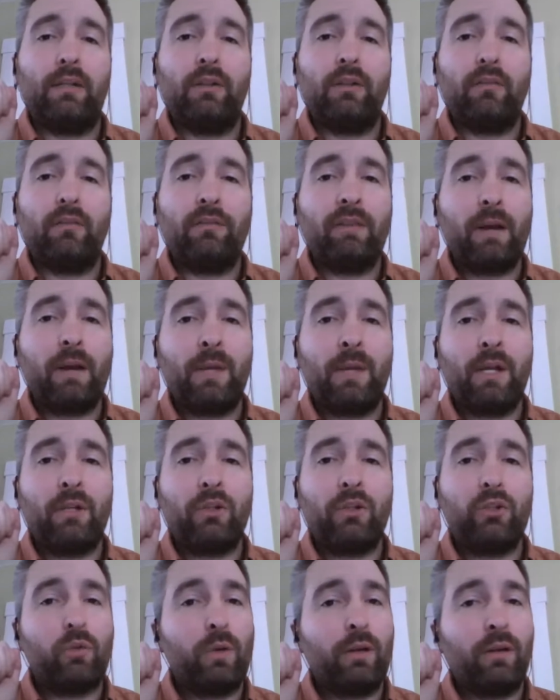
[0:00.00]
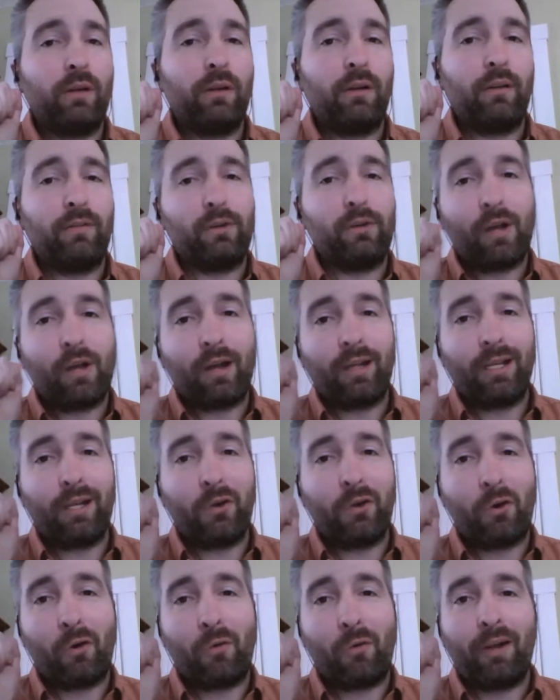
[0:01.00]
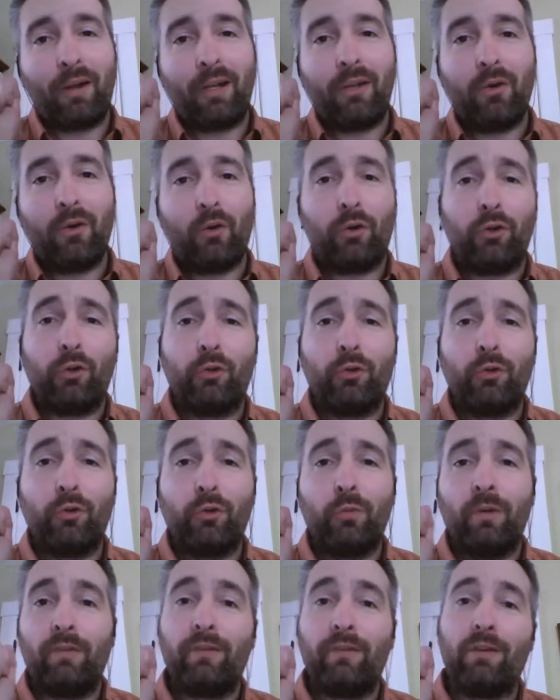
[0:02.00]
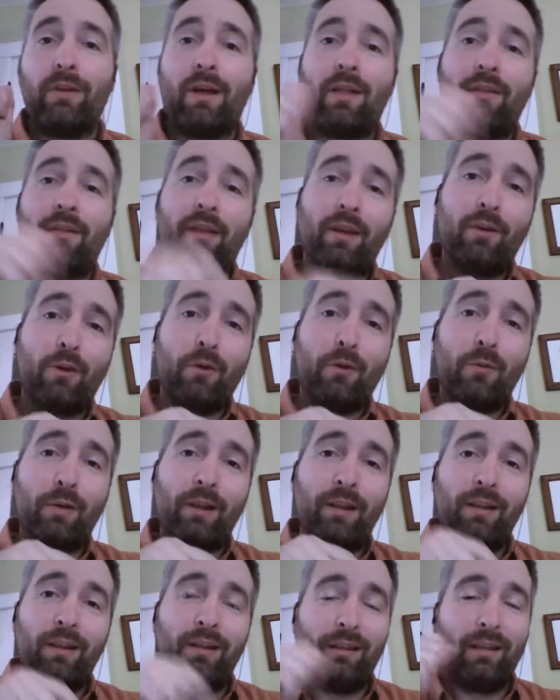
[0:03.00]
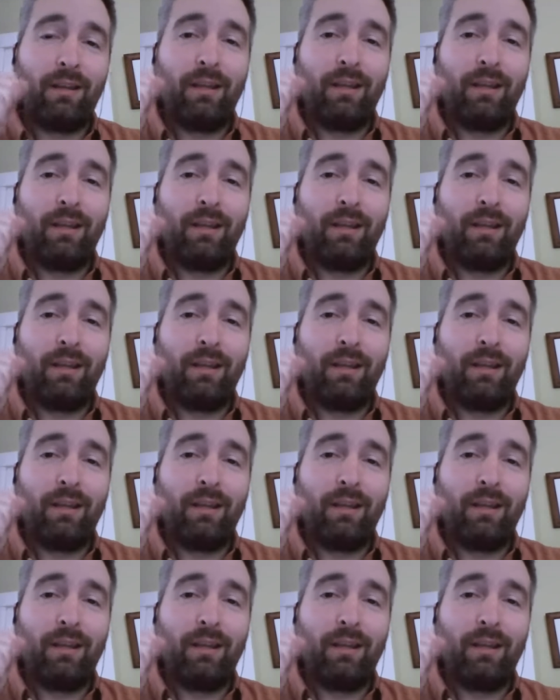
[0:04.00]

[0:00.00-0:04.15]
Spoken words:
you can find me on Twitter if you're not here already, or YouTube if you're not there already.